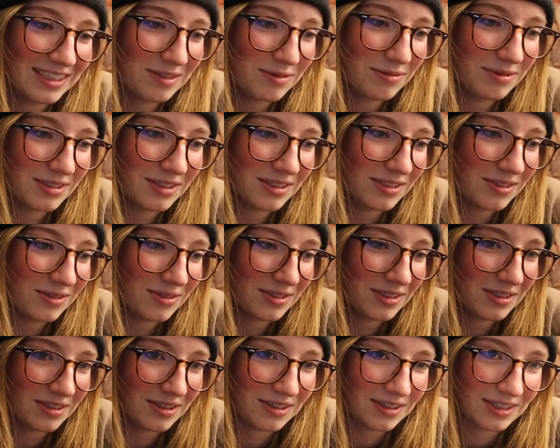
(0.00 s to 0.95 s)
I'm so
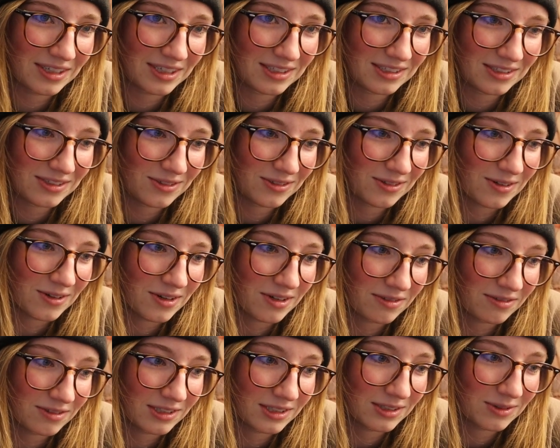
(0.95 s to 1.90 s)
sorry to
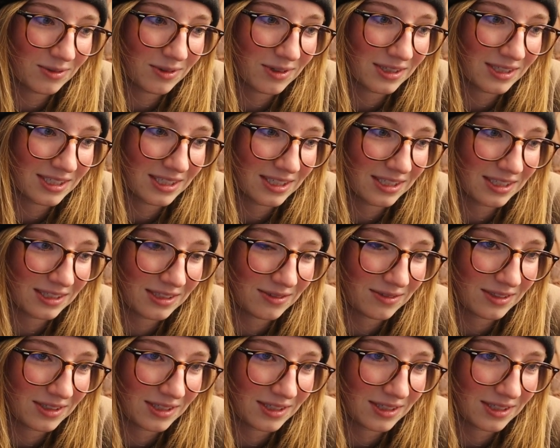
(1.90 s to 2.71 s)
whoever is watching this